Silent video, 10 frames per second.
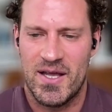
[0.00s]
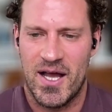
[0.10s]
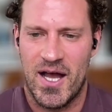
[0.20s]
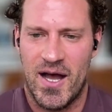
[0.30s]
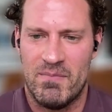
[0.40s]

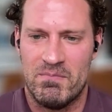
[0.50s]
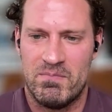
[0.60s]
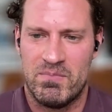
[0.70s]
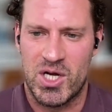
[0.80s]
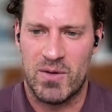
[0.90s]

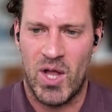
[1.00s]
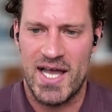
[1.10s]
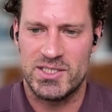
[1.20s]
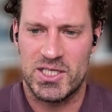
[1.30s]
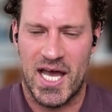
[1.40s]
but it
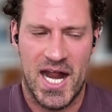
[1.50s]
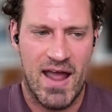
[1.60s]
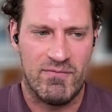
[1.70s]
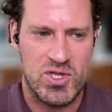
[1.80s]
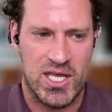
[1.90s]
applies to kind of
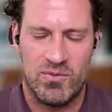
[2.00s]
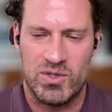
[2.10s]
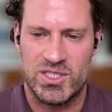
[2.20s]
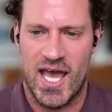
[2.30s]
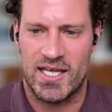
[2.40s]
everything in
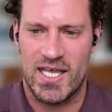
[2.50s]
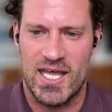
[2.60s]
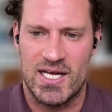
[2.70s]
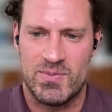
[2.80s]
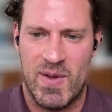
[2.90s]
with tech.
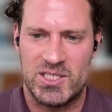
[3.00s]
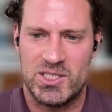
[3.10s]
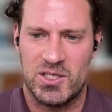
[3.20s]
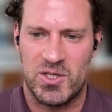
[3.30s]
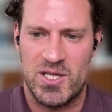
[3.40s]
And it's
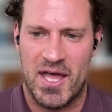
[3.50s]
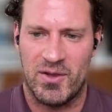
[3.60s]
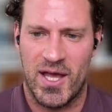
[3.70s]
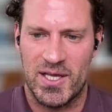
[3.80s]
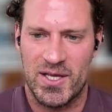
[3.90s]
basically that
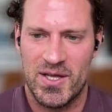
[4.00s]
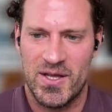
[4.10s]
like